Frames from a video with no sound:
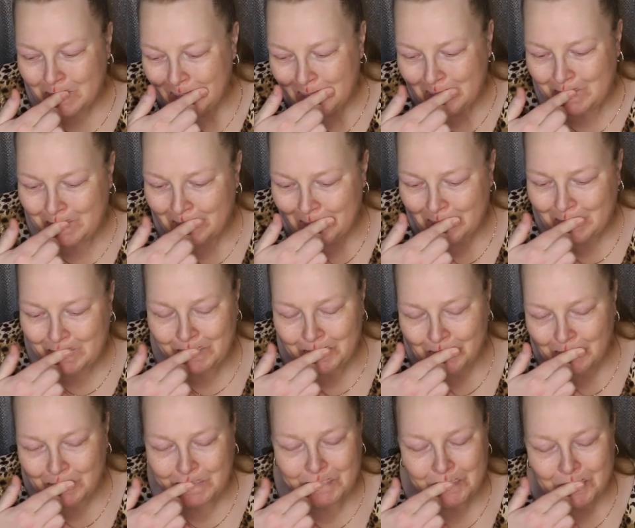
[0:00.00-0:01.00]

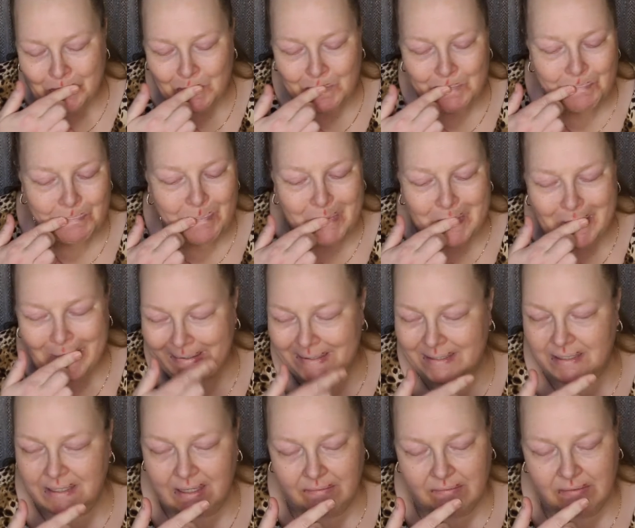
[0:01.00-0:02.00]
I
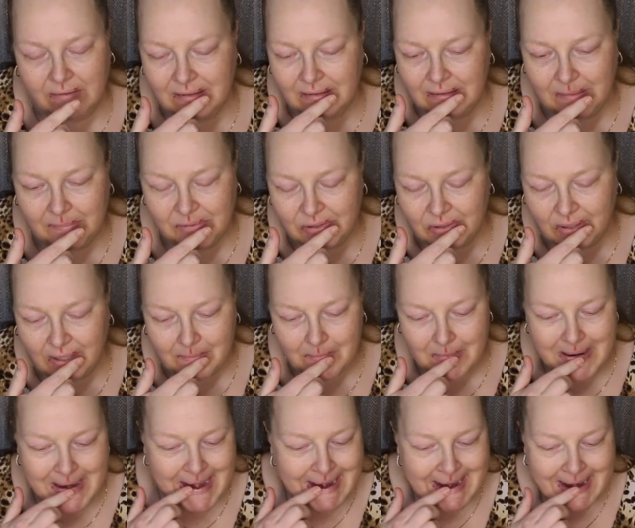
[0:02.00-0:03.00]
just love this lip
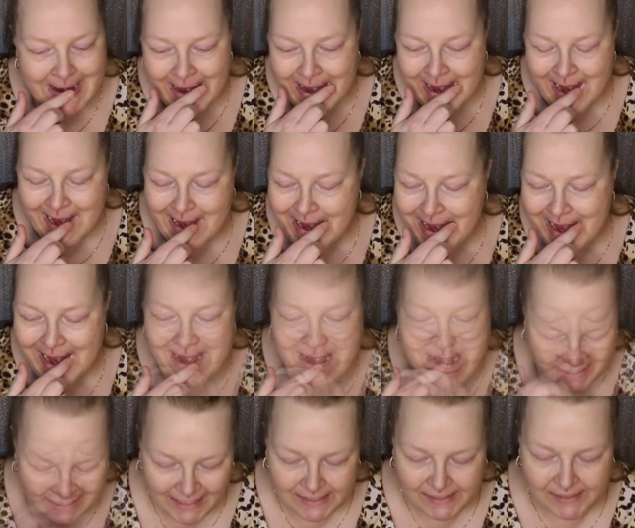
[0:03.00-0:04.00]
scrub.
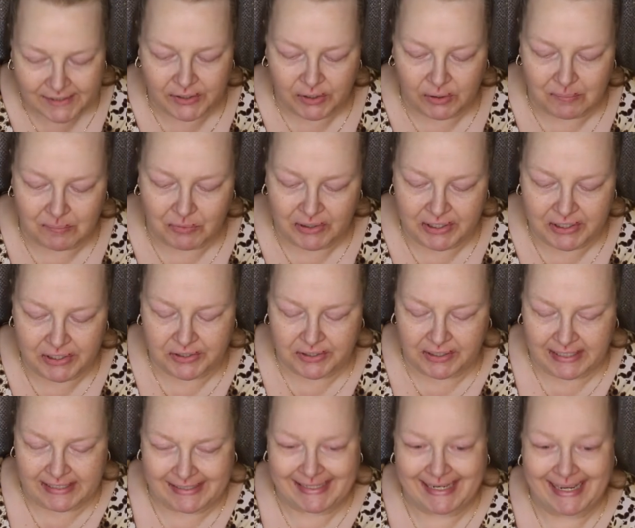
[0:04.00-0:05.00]
It's so
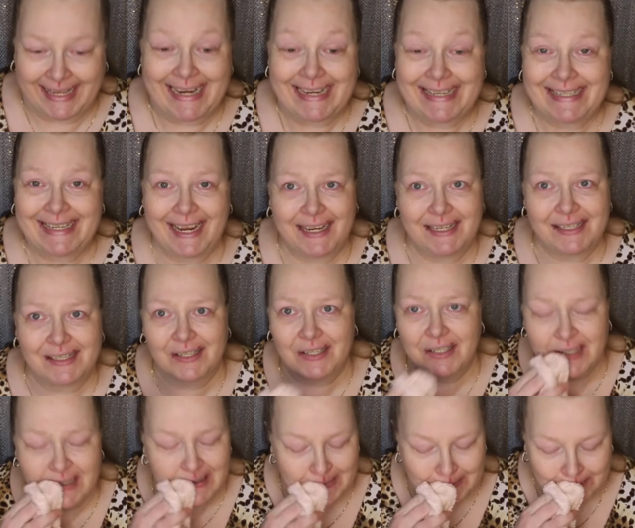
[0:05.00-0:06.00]
moisturizing and it tastes
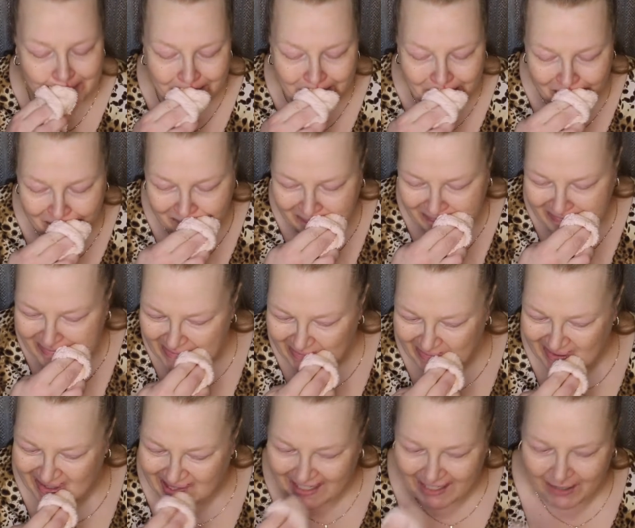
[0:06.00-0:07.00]
good. You
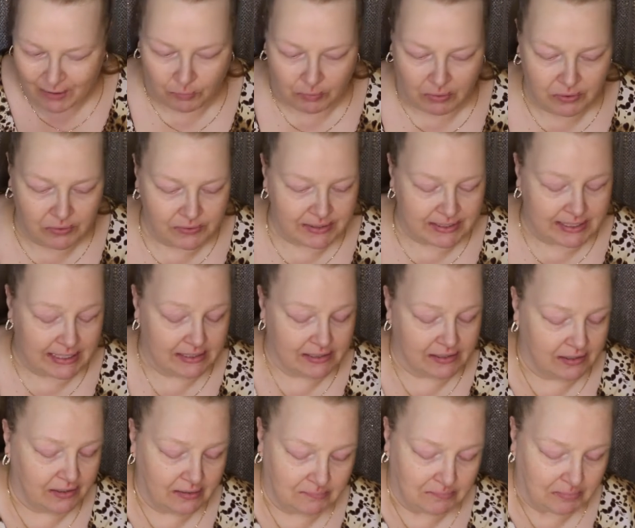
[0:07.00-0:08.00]
wouldn't think rose
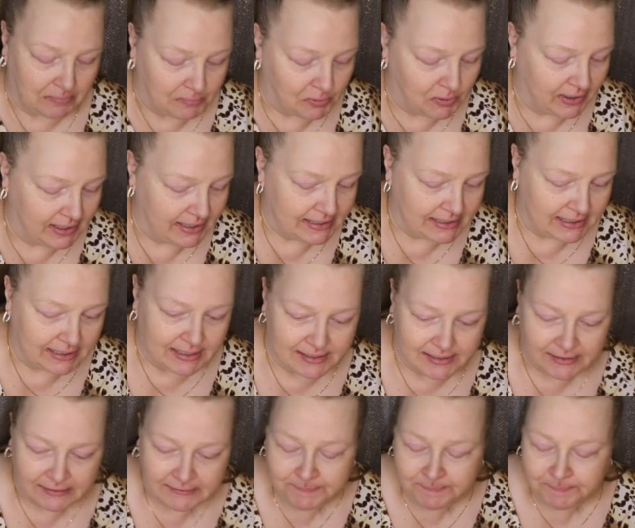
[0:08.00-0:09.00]
tastes good, but boy it does.